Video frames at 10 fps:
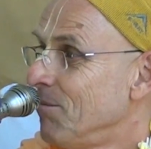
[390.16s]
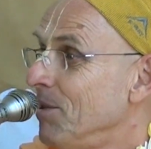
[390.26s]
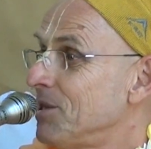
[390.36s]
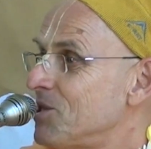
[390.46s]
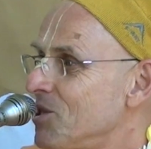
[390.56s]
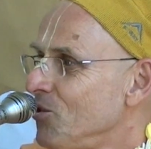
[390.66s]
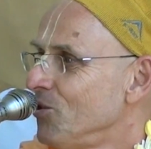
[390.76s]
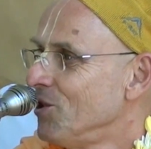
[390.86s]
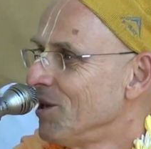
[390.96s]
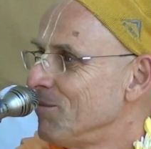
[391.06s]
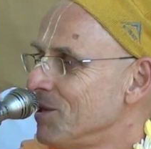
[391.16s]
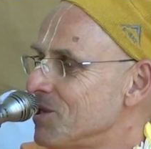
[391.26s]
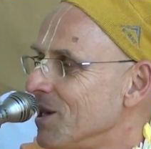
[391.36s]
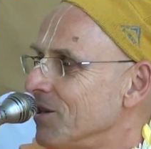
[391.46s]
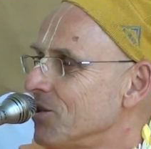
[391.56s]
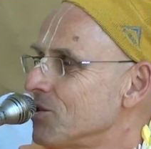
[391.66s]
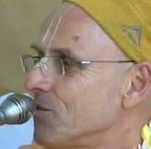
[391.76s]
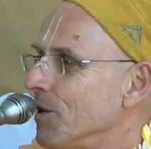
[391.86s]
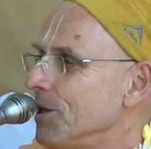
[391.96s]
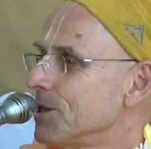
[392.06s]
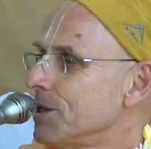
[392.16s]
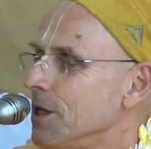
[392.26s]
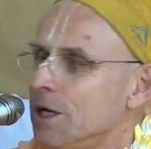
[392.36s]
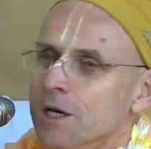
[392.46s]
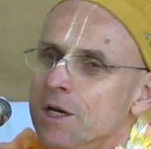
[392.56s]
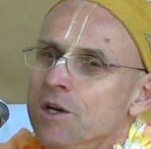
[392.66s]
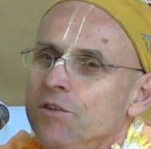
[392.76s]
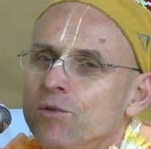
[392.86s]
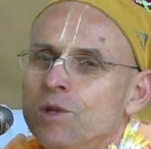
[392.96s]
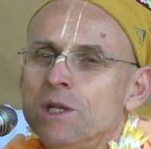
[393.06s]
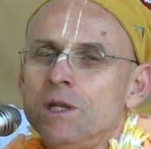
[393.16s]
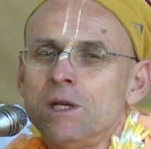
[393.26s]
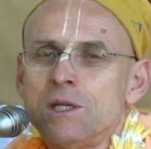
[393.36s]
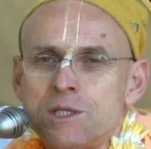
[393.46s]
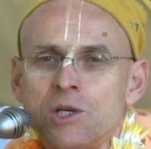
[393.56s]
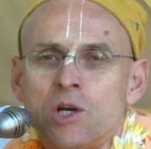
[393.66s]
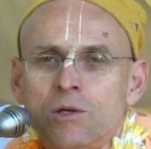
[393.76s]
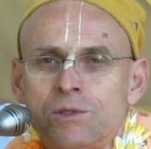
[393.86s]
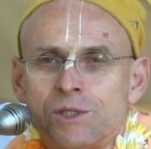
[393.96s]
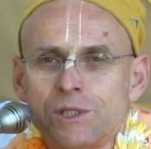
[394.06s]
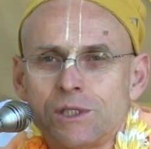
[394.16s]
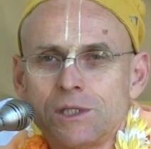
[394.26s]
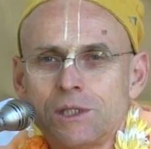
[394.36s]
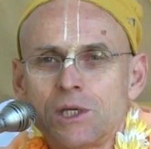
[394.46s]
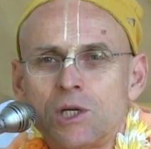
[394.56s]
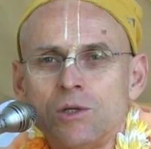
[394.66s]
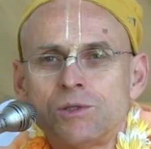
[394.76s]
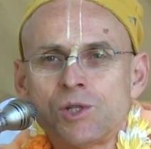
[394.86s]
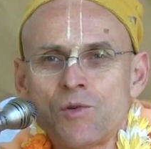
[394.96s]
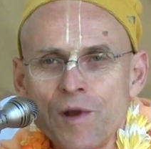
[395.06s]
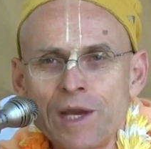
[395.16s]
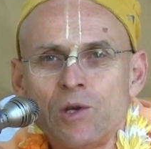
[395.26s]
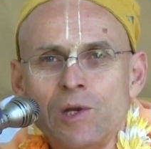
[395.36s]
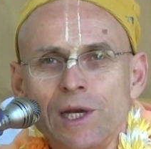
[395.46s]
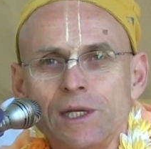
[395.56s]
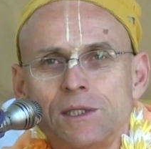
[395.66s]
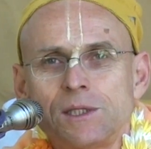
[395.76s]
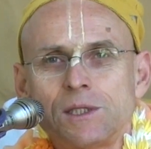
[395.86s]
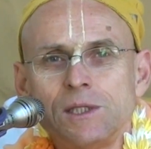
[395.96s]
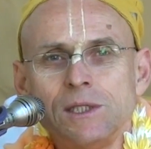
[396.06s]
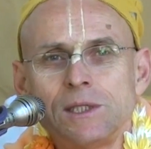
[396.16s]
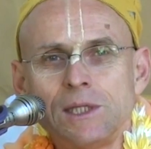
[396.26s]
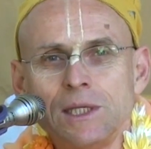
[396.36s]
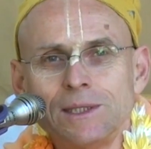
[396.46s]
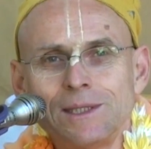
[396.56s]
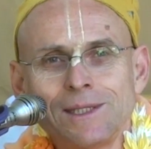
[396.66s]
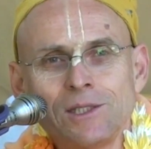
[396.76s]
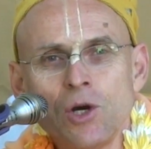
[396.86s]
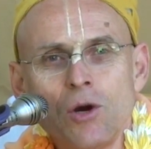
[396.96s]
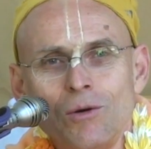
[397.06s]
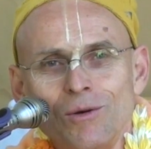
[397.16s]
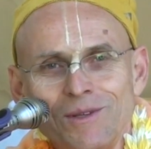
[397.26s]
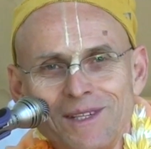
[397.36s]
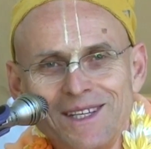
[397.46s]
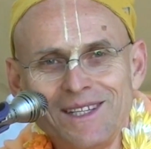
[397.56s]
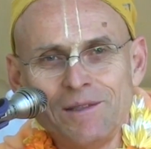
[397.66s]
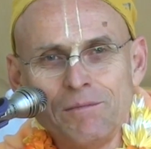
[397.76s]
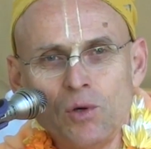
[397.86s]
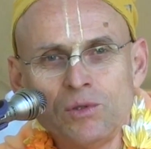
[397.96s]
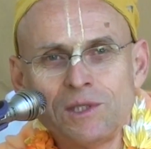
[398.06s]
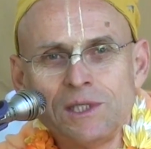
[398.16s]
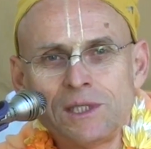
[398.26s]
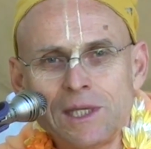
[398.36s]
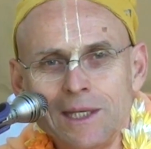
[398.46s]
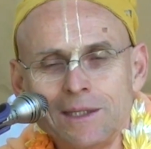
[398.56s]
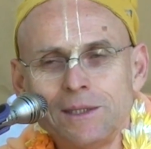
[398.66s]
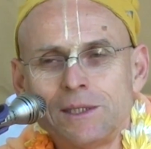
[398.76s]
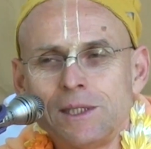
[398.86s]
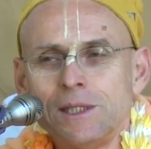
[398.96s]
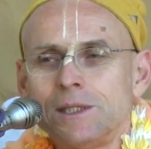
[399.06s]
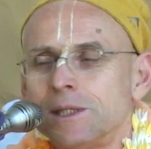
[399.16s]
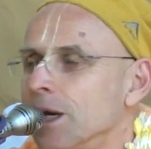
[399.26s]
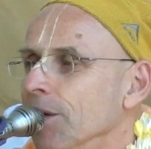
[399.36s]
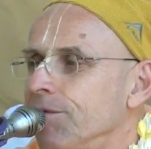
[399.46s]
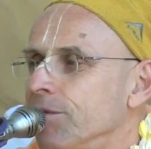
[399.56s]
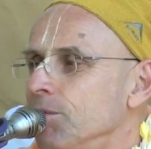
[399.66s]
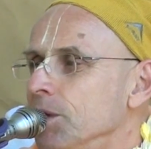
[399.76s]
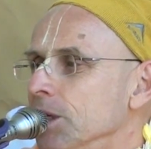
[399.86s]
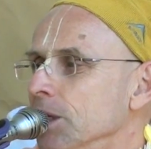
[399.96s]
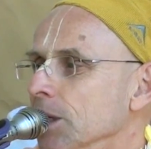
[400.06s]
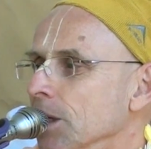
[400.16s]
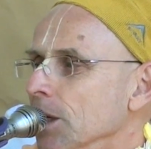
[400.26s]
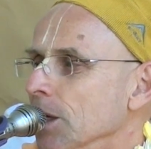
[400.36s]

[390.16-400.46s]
but still not be satisfied. So then there is the culture. The culture regulates these things, and no, both these tendencies have to be